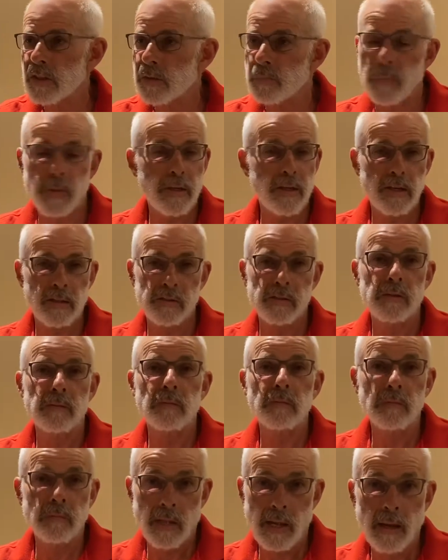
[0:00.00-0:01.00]
because it
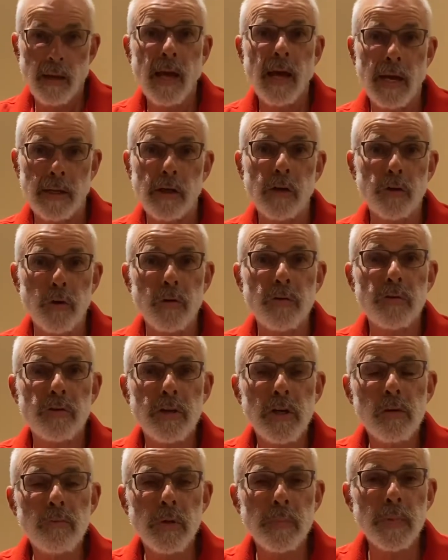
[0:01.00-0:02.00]
had a good
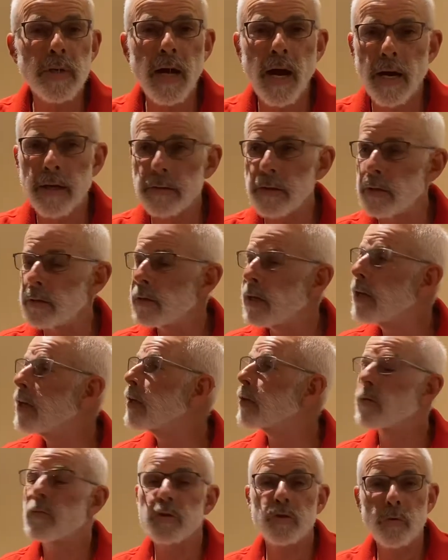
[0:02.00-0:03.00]
theory behind it. It
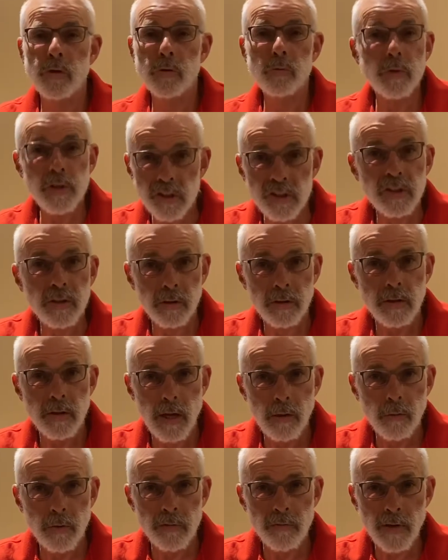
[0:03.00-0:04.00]
was only recently that
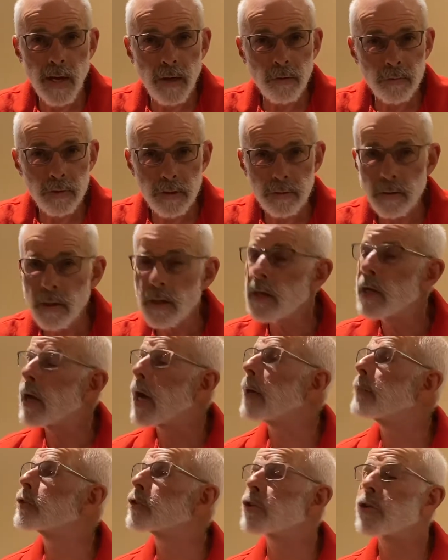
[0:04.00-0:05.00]
we found it. I'm
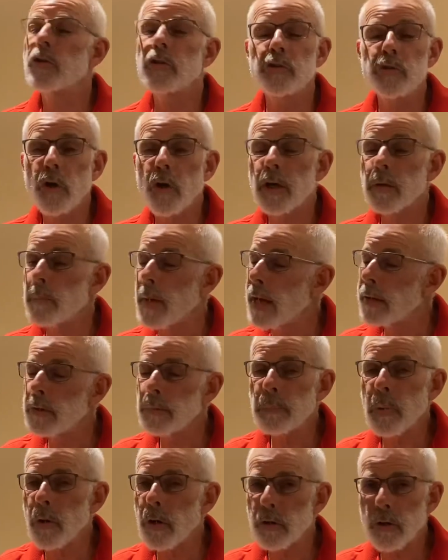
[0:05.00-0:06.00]
sure the dark matter
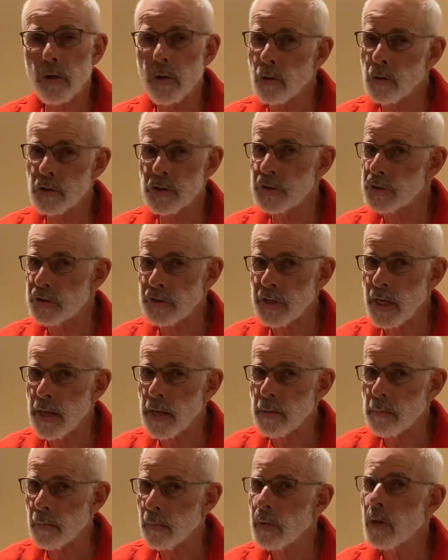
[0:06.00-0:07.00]
particle is the
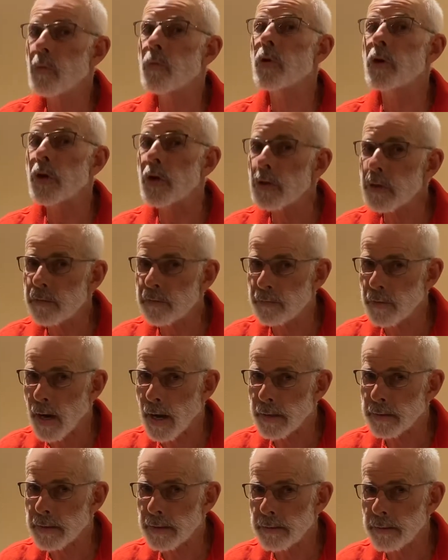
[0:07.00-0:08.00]
same. We're going to
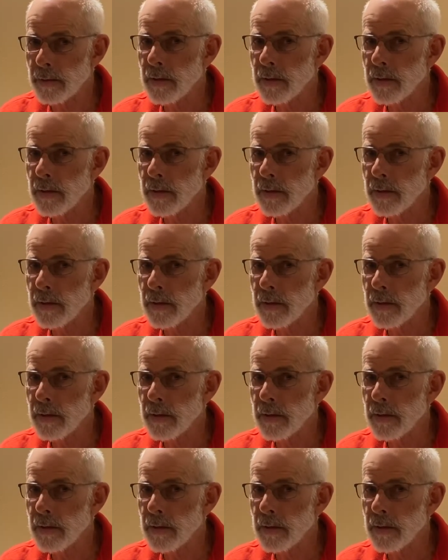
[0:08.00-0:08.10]
find it